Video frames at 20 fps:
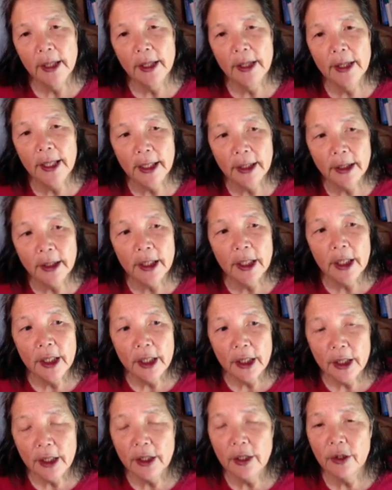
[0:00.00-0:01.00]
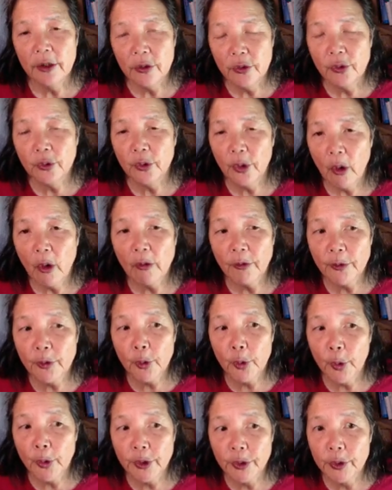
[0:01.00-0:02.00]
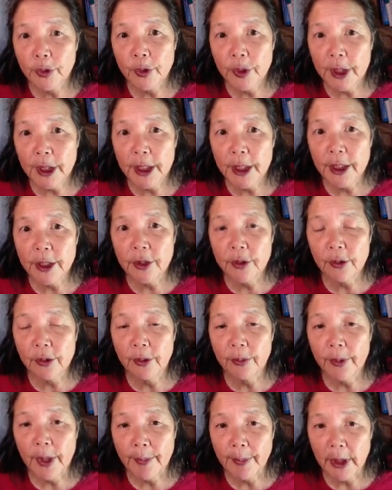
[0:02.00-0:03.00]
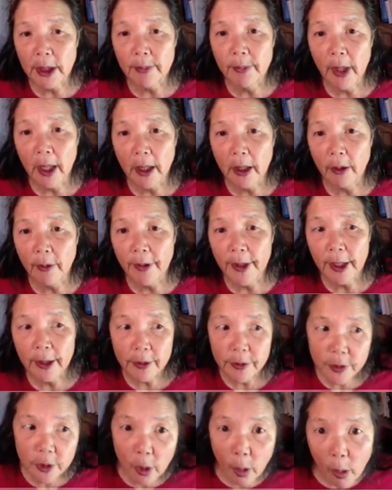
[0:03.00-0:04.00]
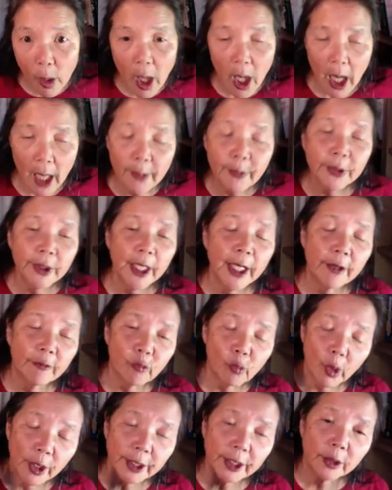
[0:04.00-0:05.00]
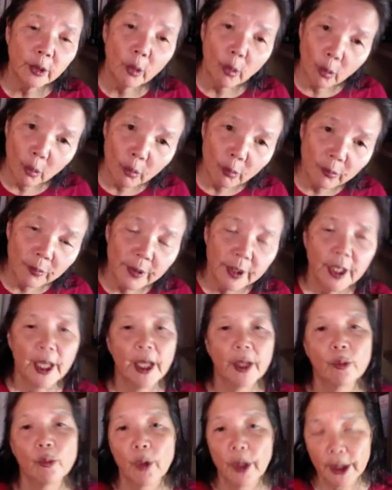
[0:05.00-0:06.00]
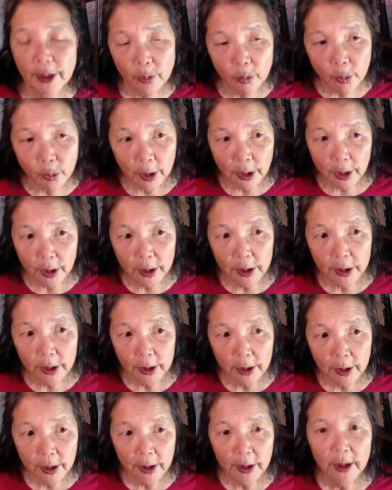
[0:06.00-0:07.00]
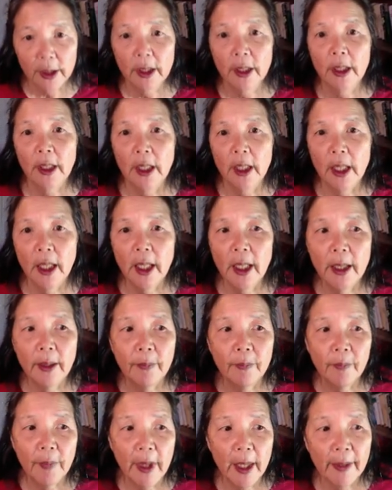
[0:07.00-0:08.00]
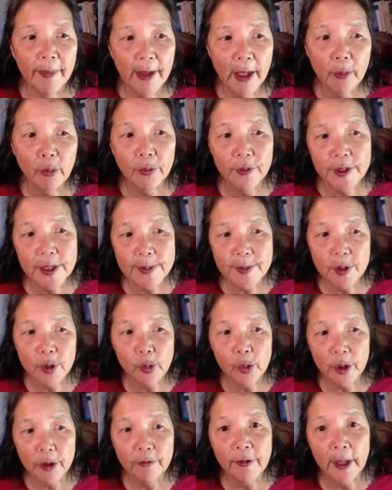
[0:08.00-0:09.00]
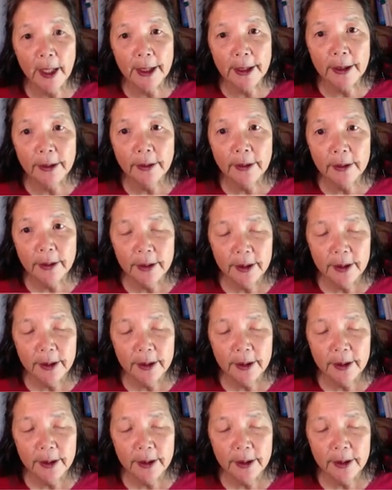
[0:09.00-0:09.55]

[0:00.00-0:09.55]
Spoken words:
then you are also going to need your remedy bottle there. So I would have one at home and one at work. And that seems to work fine.